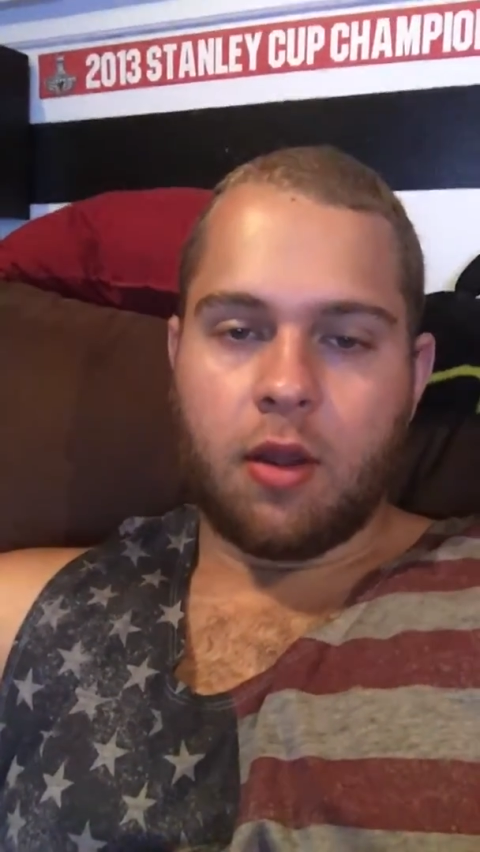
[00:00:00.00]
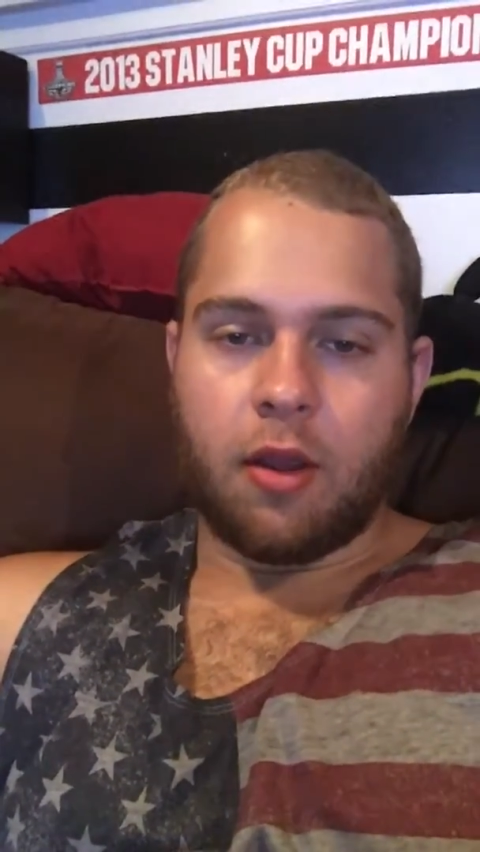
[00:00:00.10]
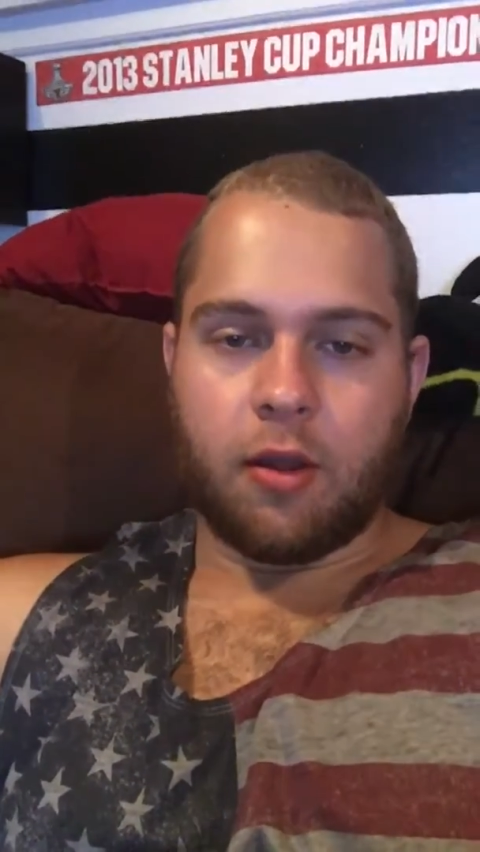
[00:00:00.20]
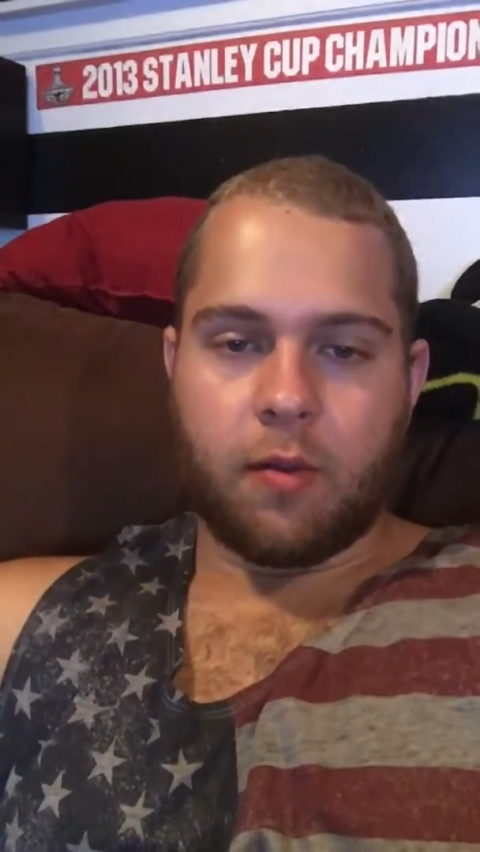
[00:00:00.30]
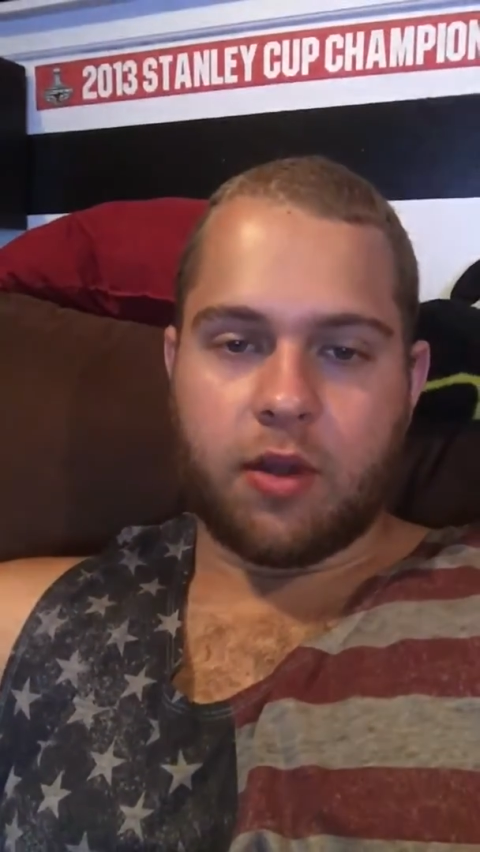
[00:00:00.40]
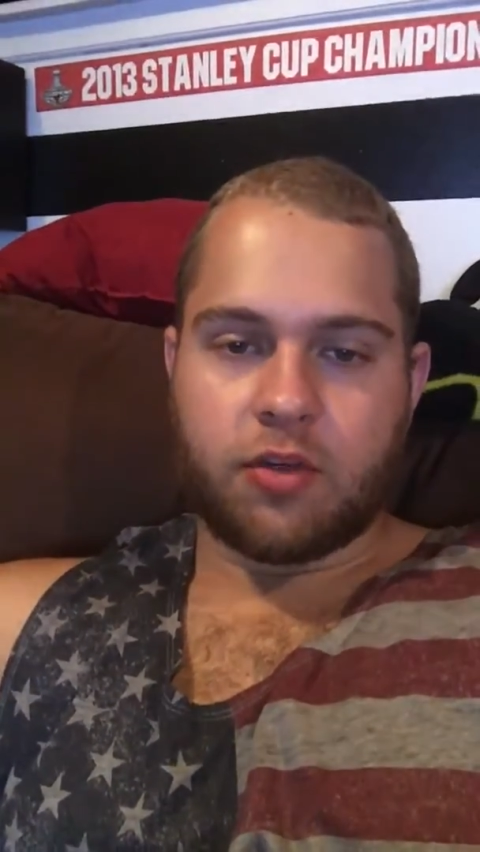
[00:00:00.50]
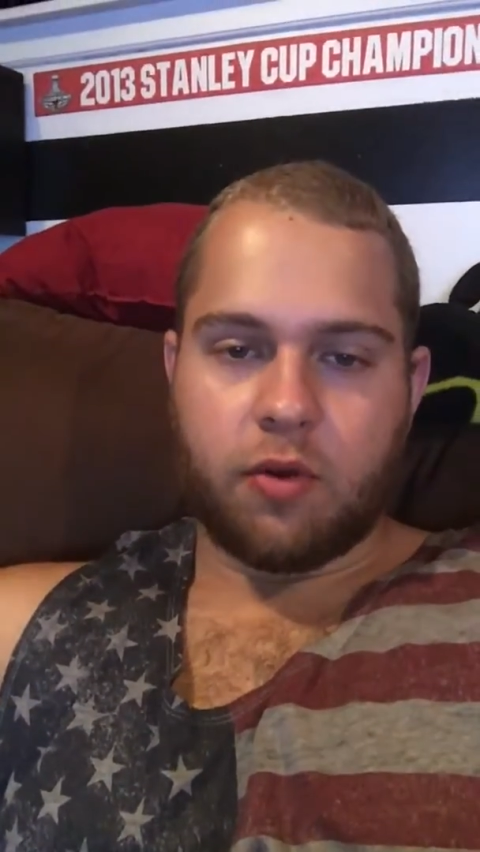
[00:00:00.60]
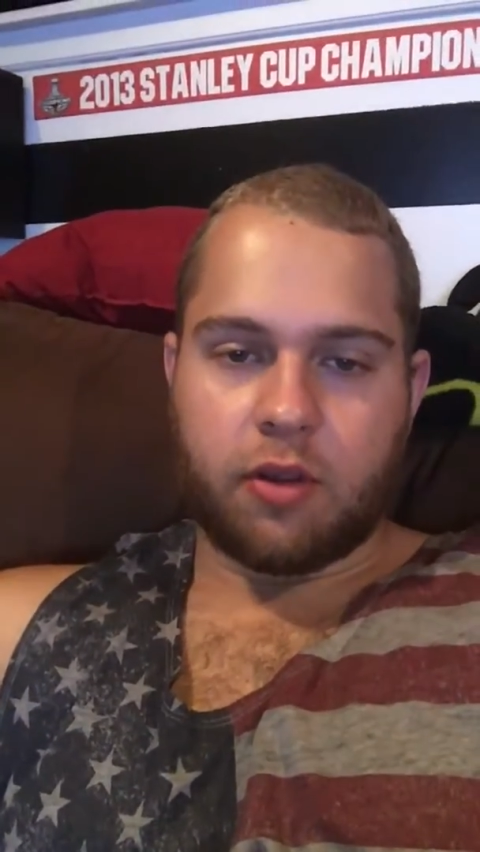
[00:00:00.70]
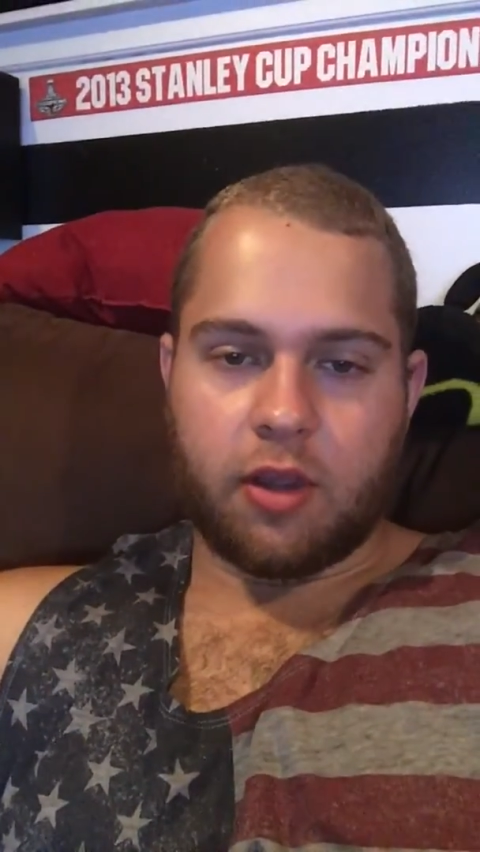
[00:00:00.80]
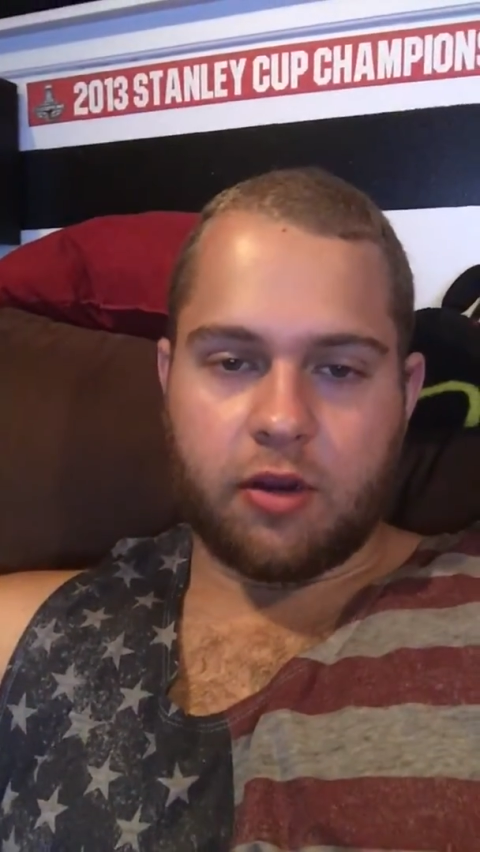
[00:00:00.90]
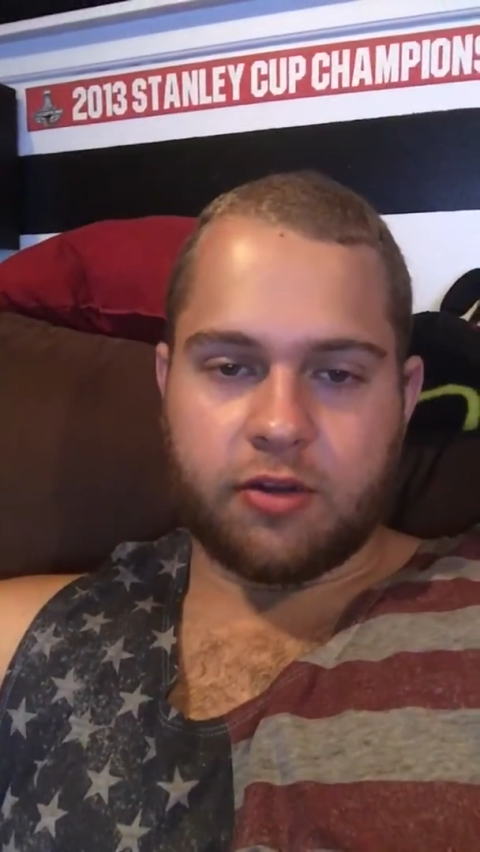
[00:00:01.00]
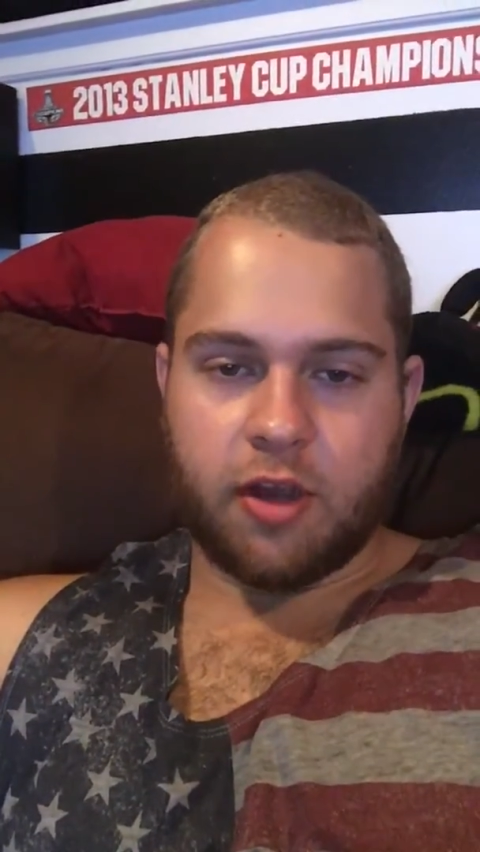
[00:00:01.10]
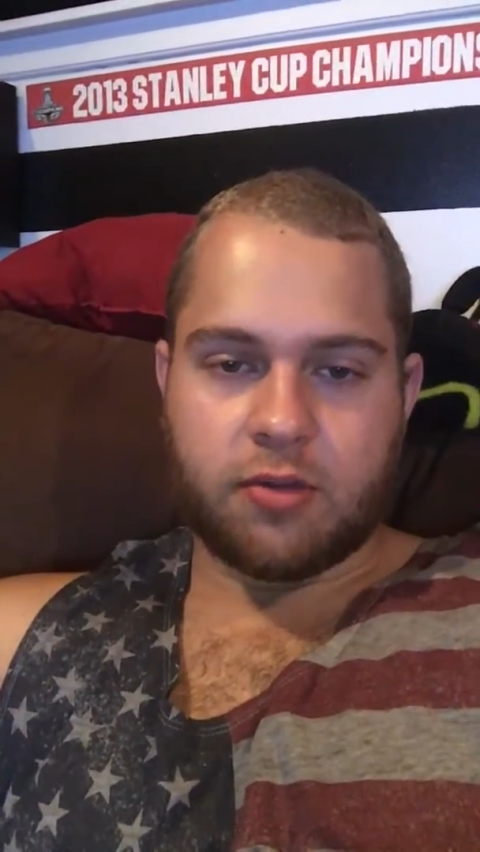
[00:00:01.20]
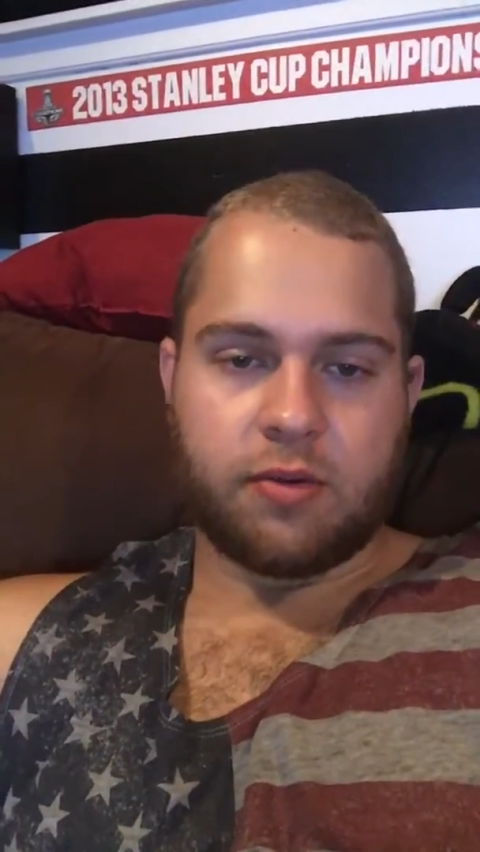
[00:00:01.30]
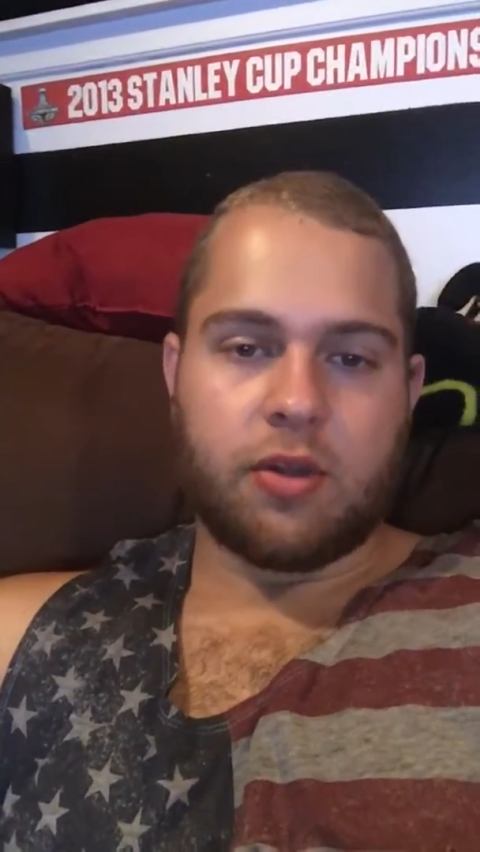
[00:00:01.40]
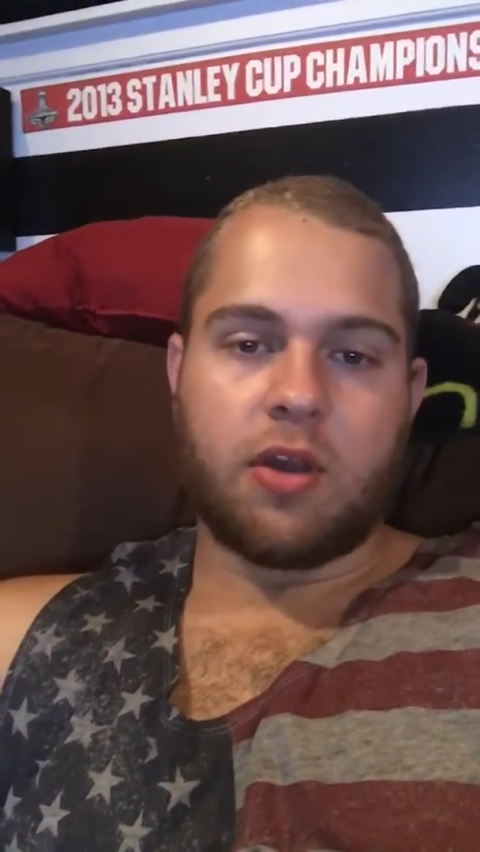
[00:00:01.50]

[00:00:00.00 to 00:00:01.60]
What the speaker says: I just want to get in touch with you